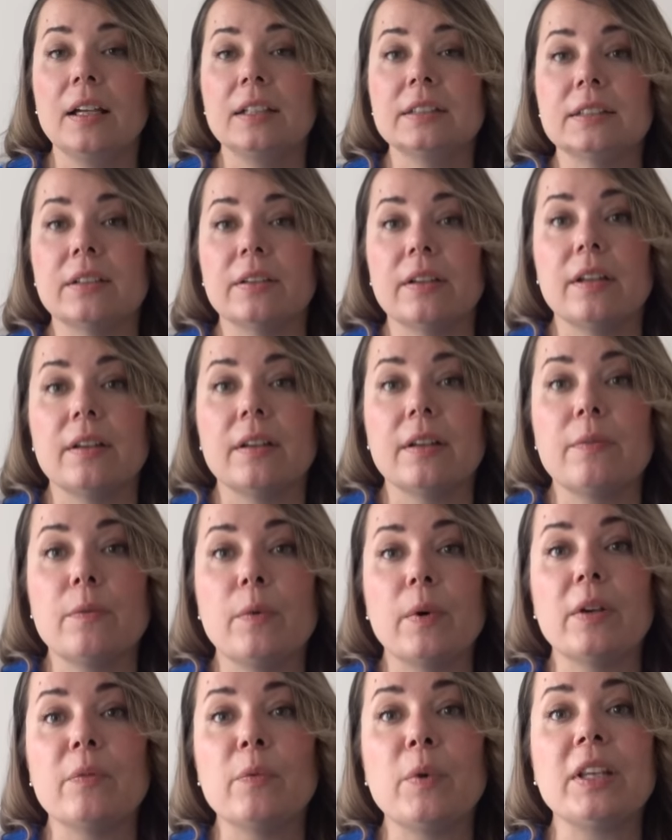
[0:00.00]
So
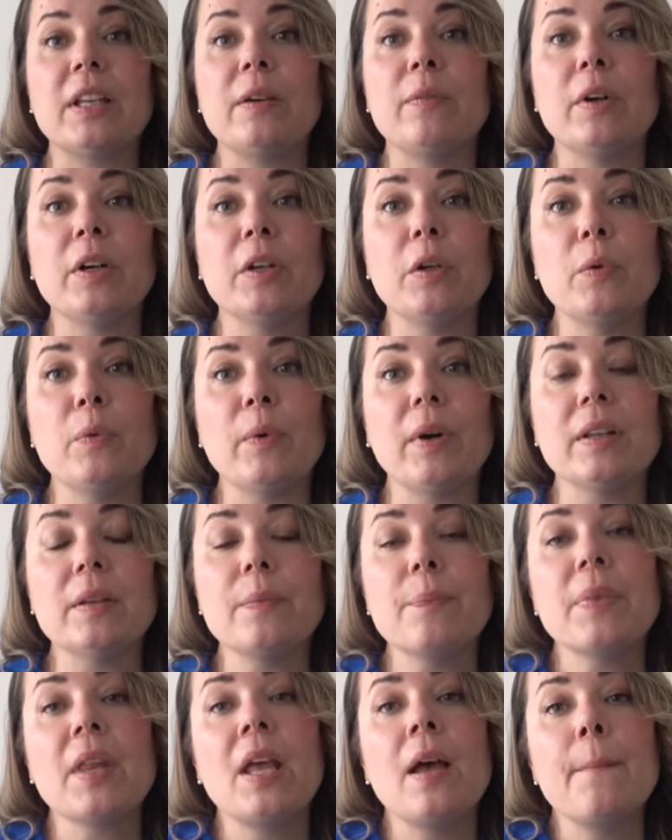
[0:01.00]
whatever you
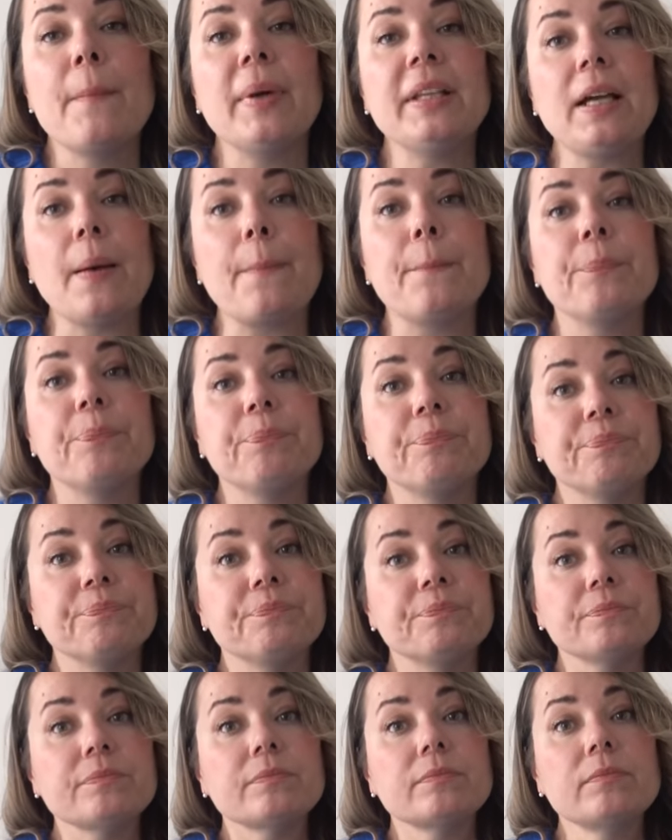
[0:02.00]
want. But yeah,
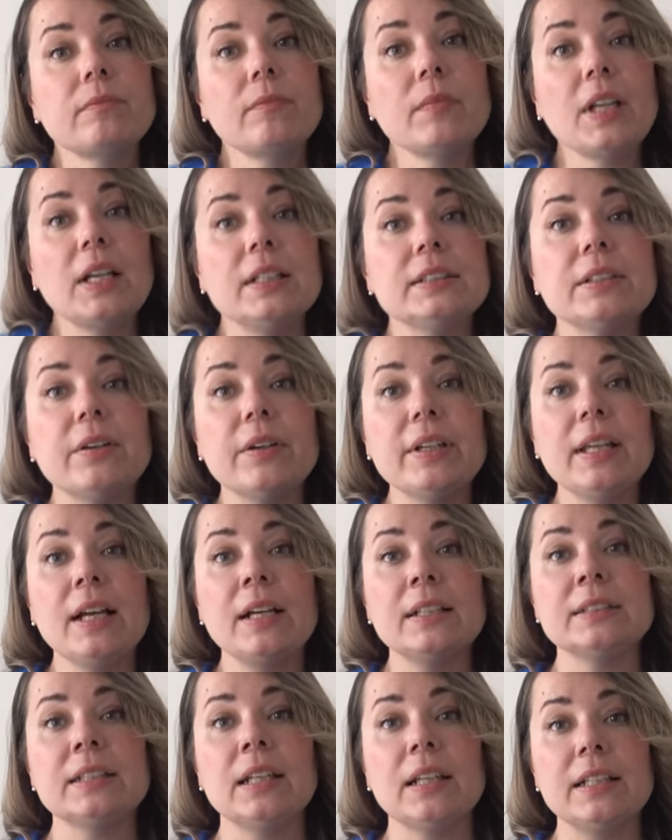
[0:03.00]
so it
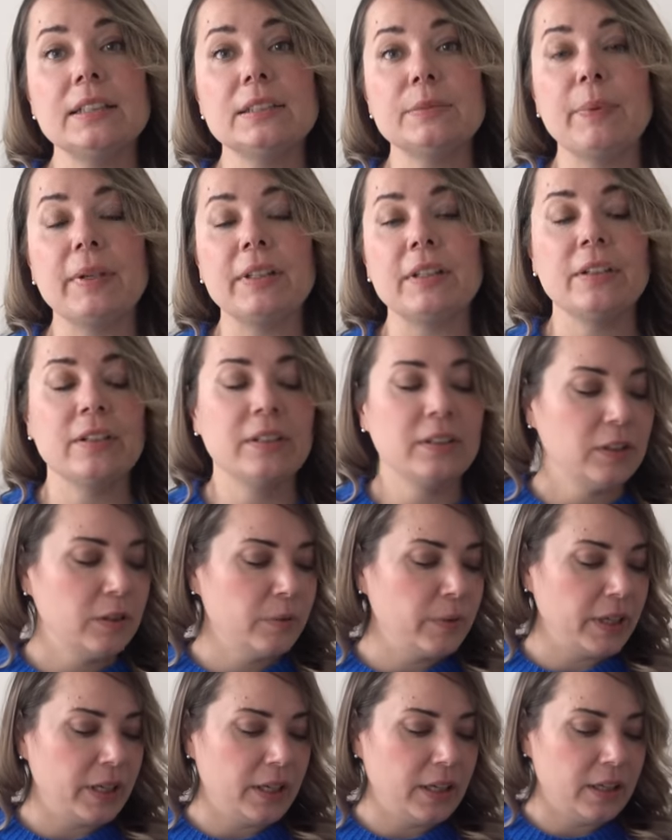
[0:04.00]
has a lace pattern
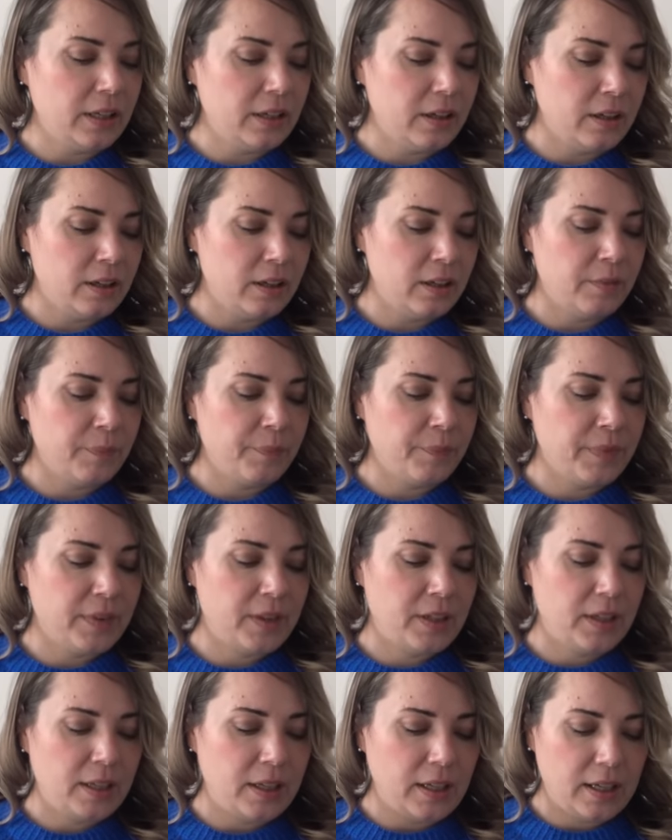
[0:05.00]
over here.
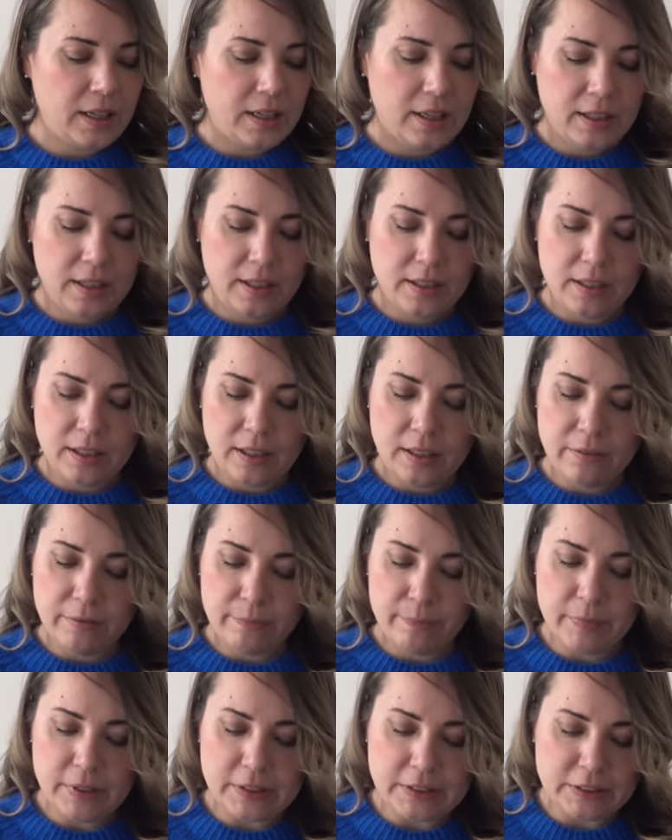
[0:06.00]
And
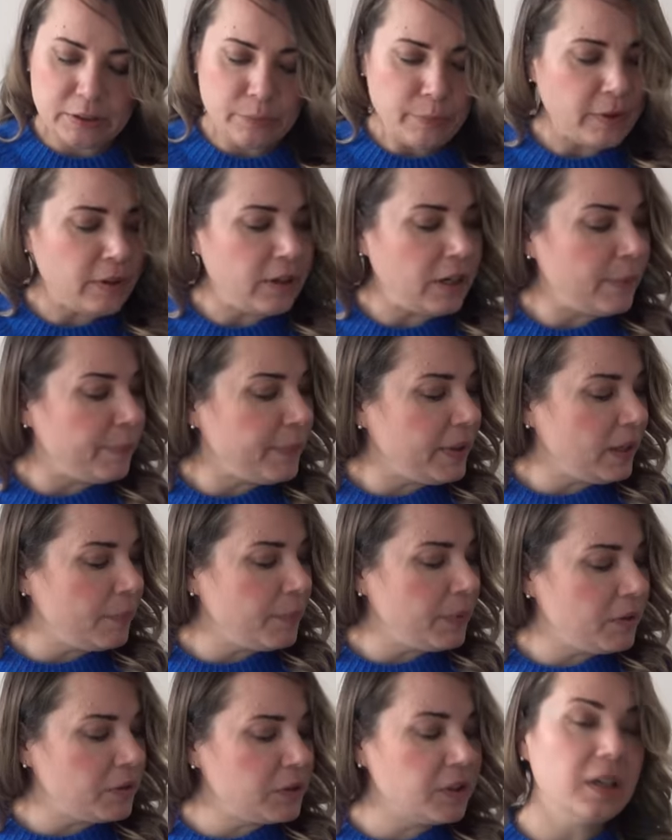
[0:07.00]
I'm super happy
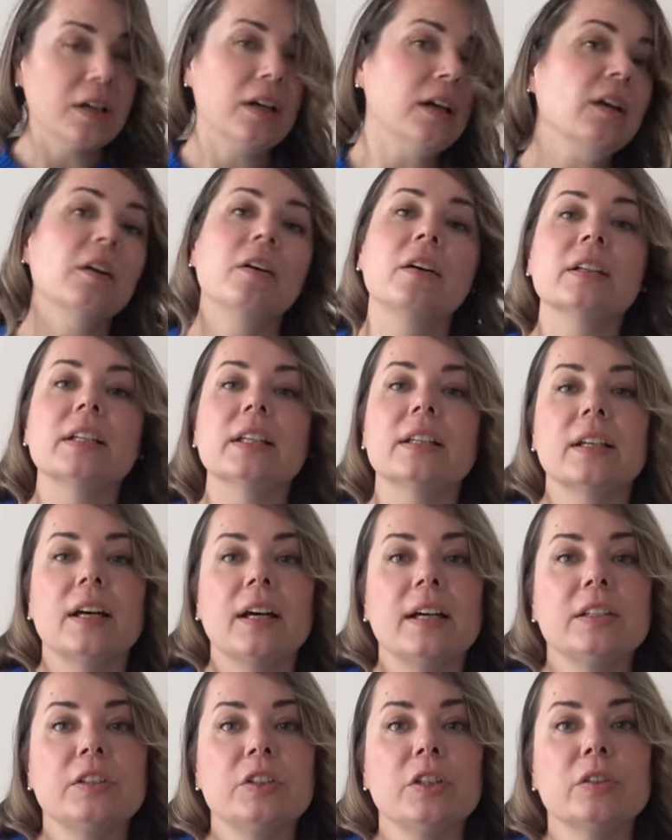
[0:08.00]
about the color that
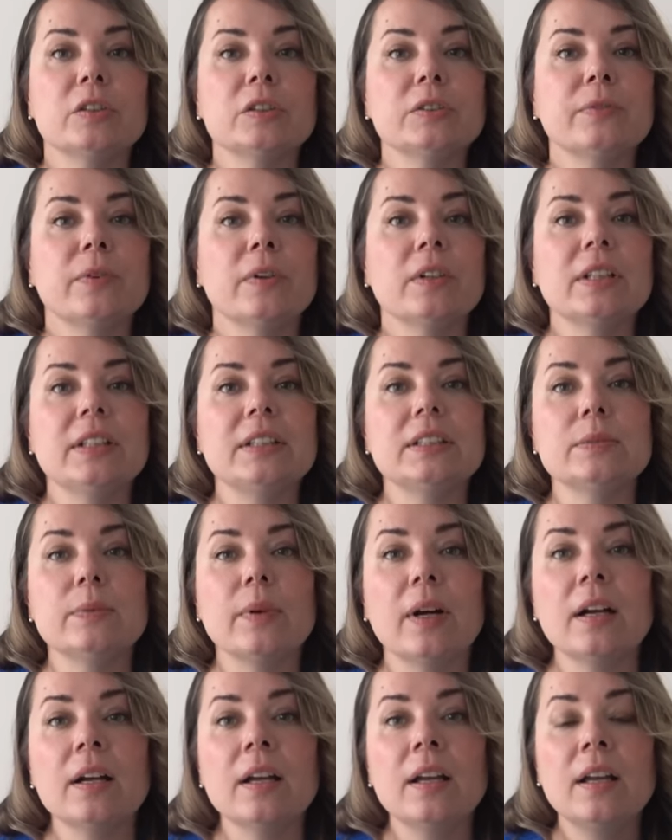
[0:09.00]
I chose for this
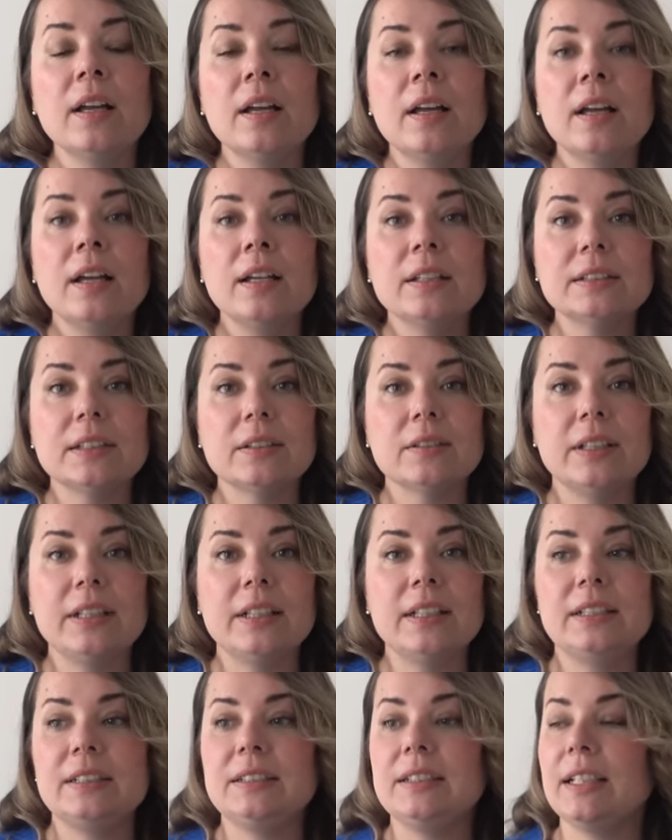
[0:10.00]
one. So
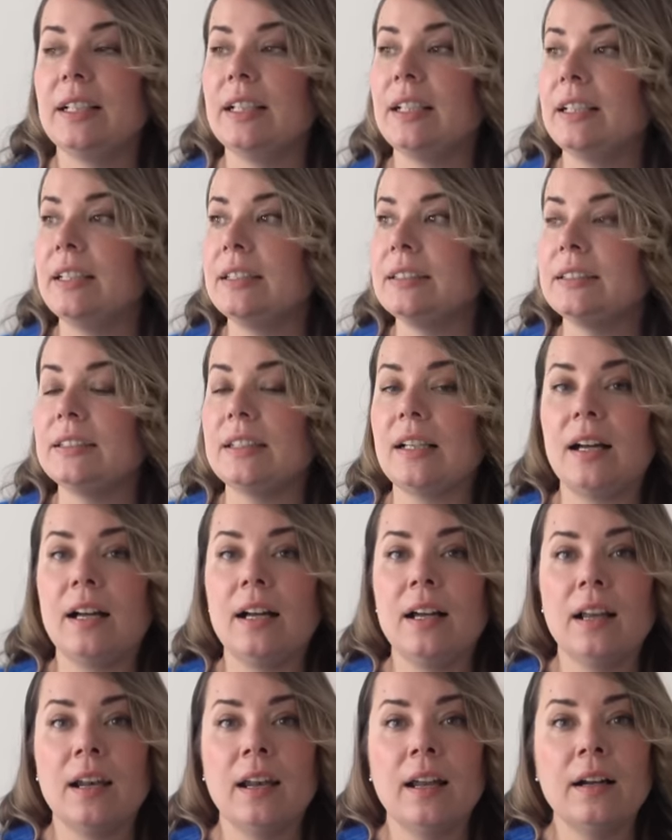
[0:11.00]
this is
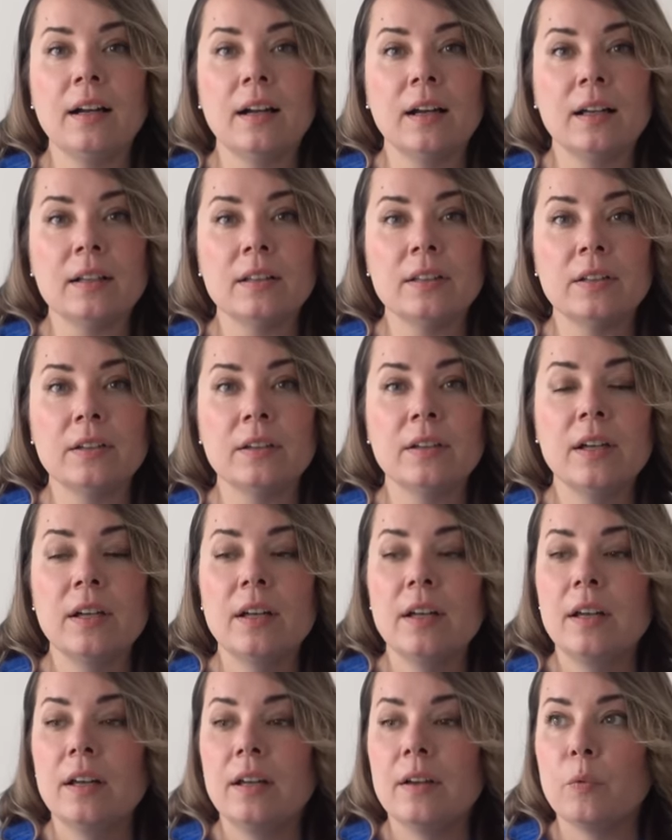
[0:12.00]
Lana Gatto
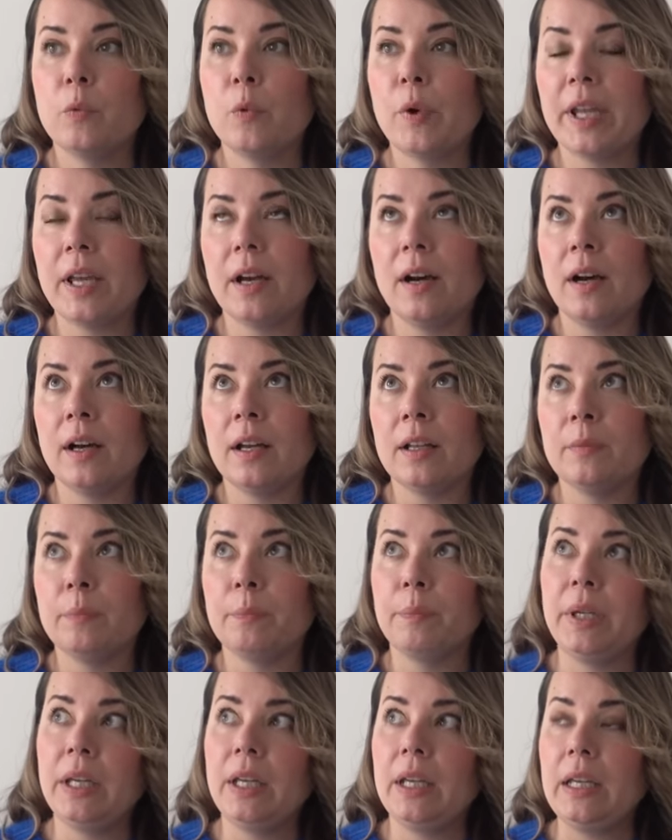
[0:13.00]

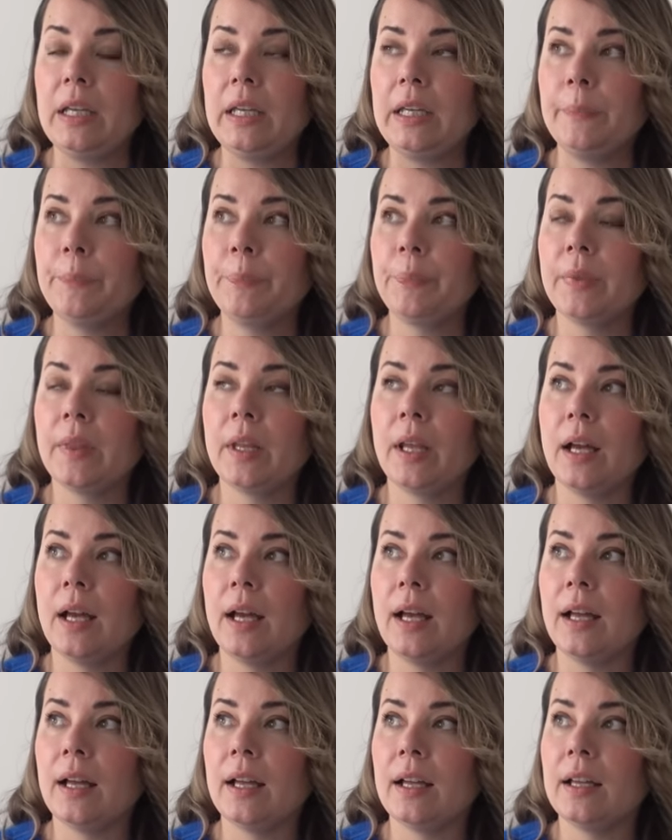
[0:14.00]
VIP,
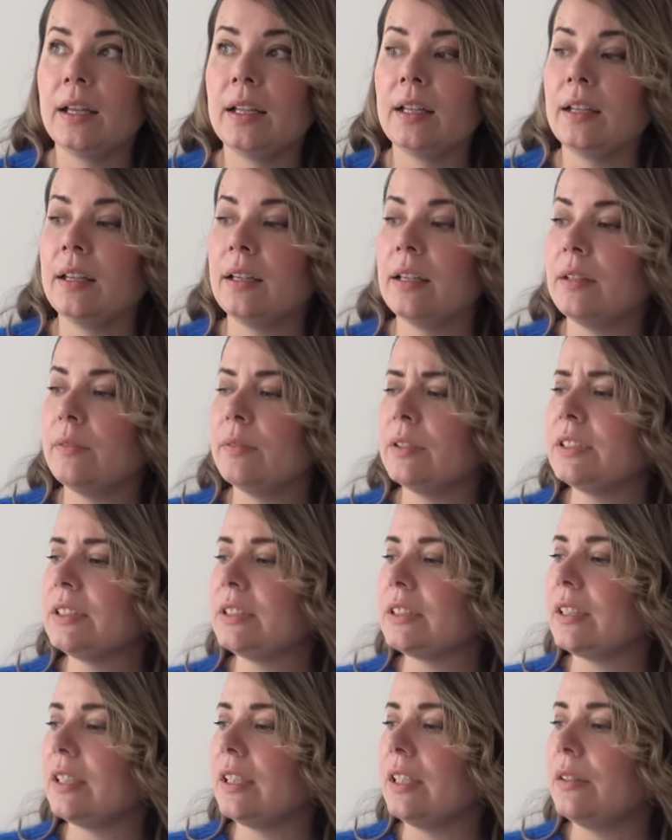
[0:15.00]
and it
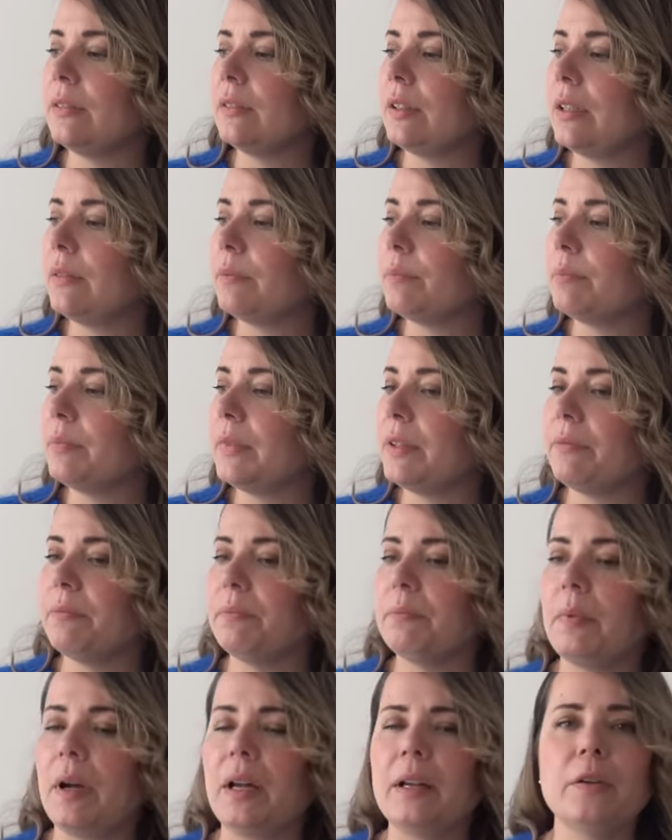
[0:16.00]
was kind of, if
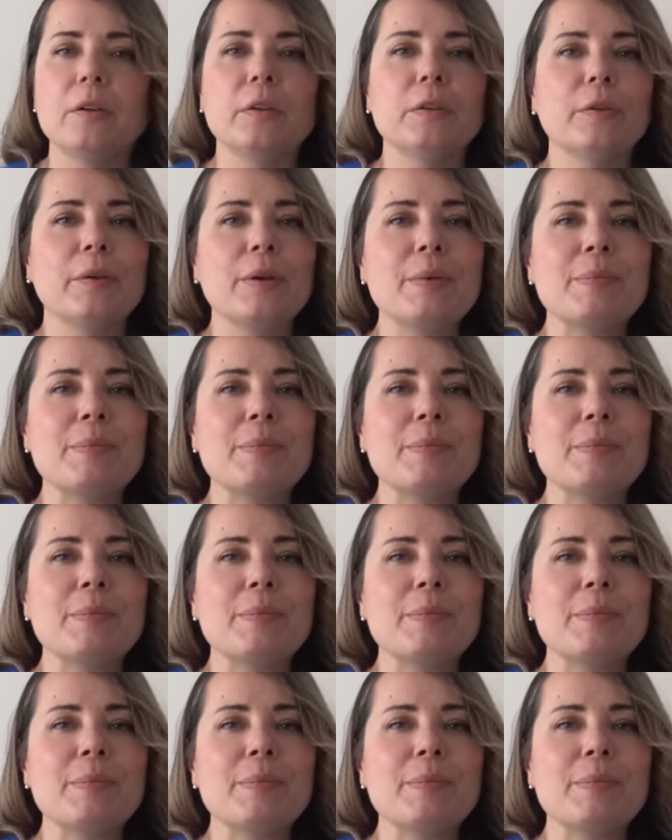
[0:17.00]
I don't